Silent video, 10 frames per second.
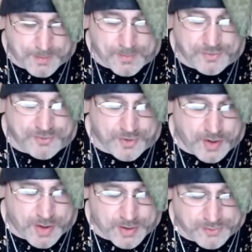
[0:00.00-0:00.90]

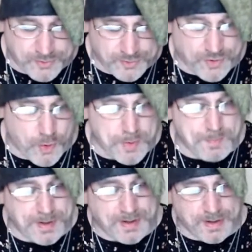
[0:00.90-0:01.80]
So it
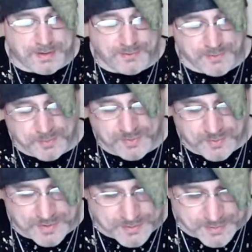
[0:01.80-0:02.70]
begins,
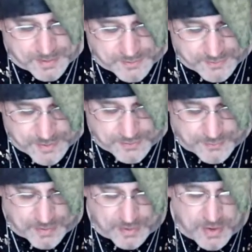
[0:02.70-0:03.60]
let's
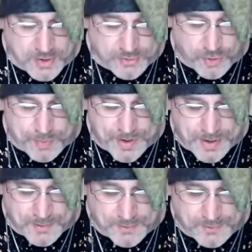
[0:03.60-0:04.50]
read. So
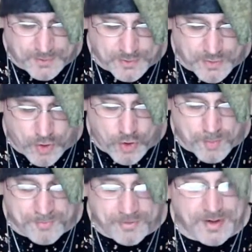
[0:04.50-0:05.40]
begins the
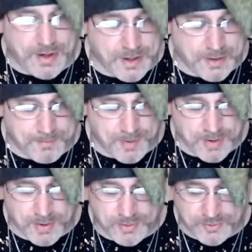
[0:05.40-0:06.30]
Homeric hymn
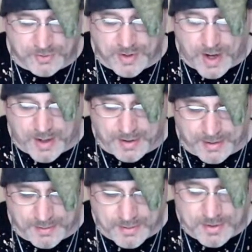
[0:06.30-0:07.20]
to
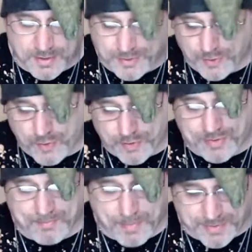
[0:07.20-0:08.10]
Gaia, the
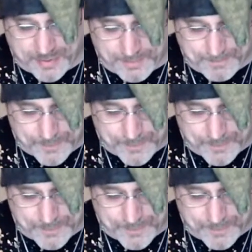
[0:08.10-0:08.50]
Earth Mother.